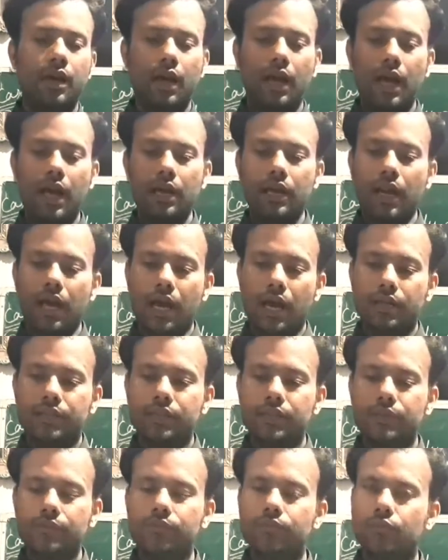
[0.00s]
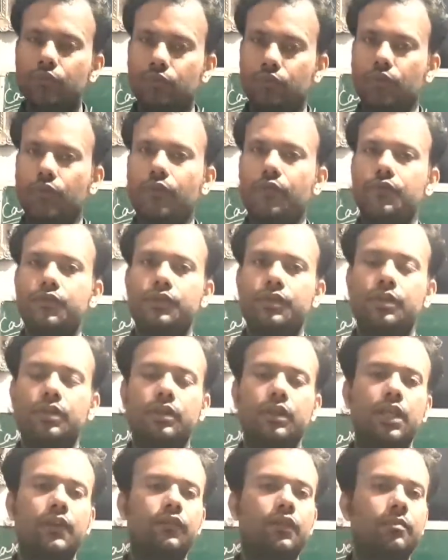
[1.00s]
And as it moves,
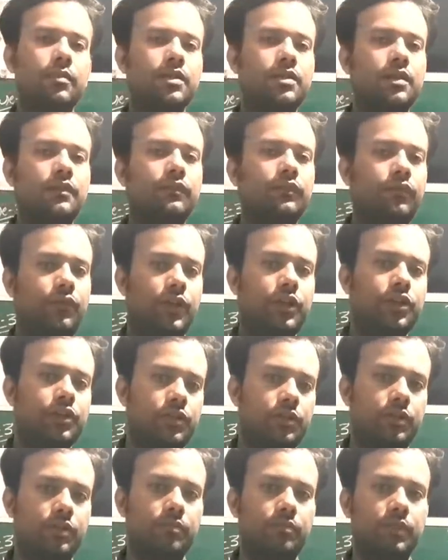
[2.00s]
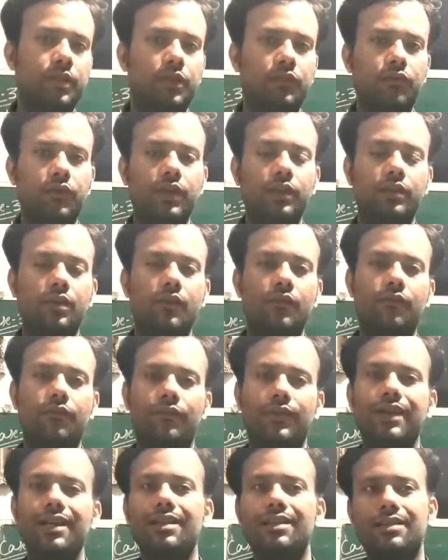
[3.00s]
there will be some friction between the
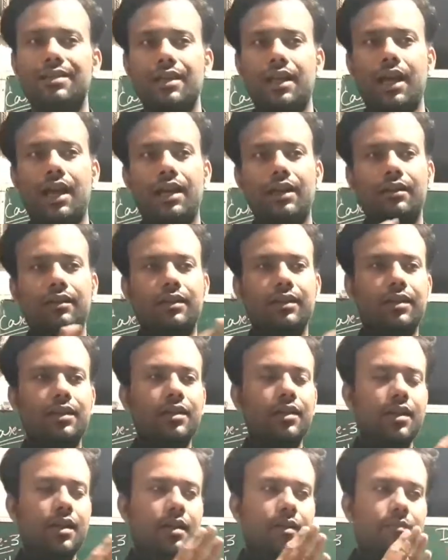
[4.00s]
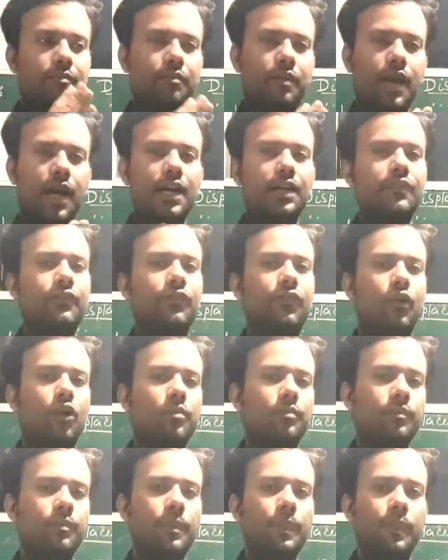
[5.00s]
wheels and the
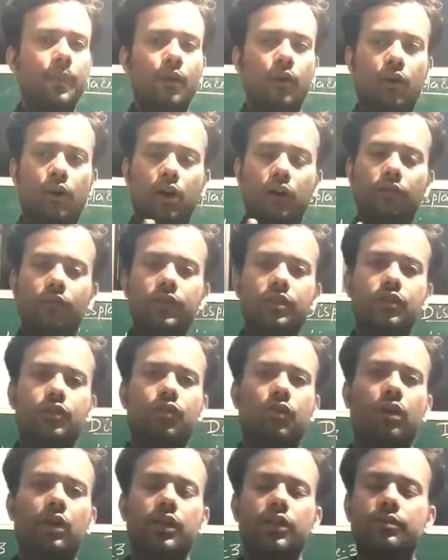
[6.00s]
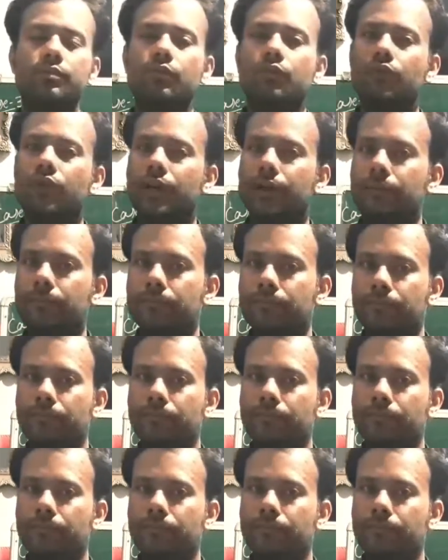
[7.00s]
platform on which the trolley is moving.